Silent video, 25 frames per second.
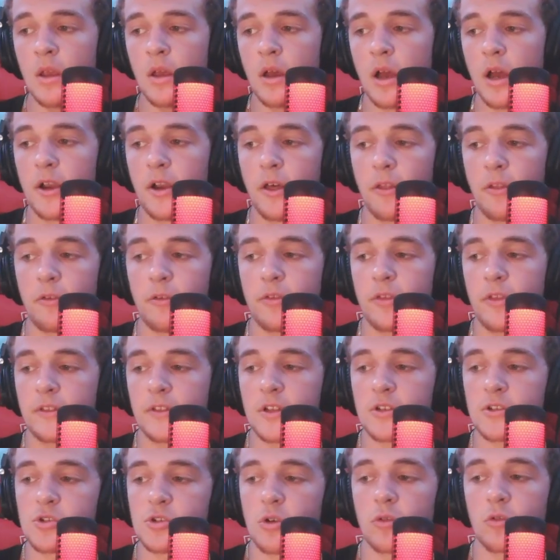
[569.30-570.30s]
Another thing
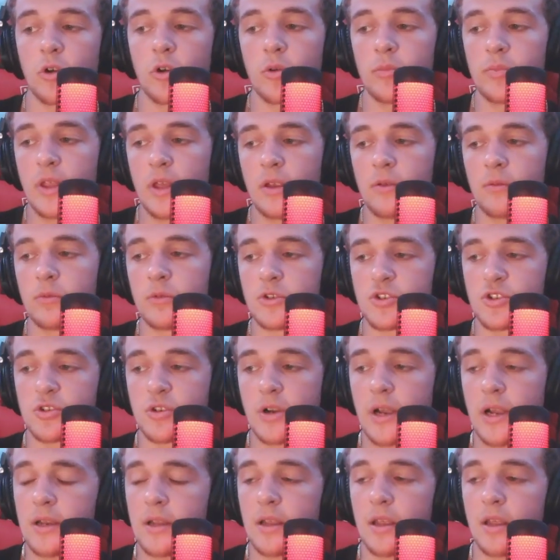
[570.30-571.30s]
that Jorobe did was
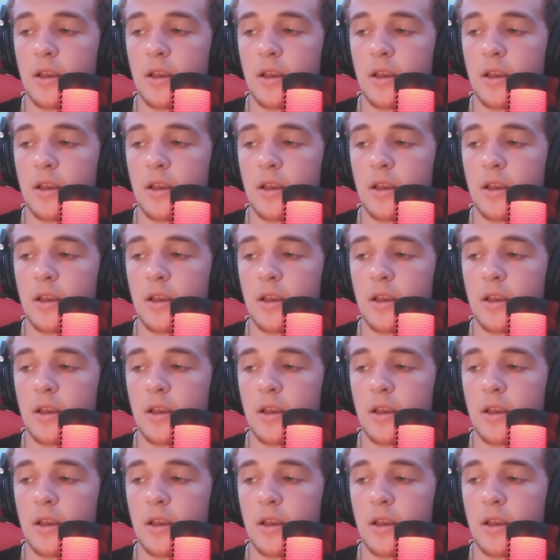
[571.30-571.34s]
try to